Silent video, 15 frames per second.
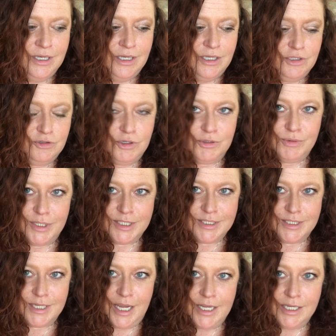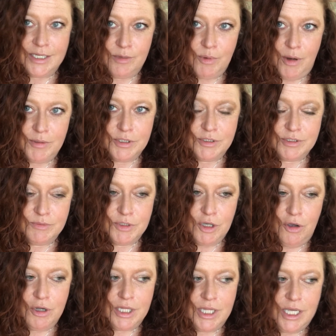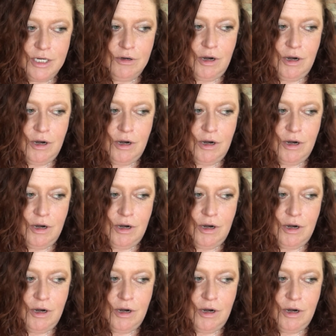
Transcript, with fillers: enjoy the rest of the night. And I'll probably do some yoga later.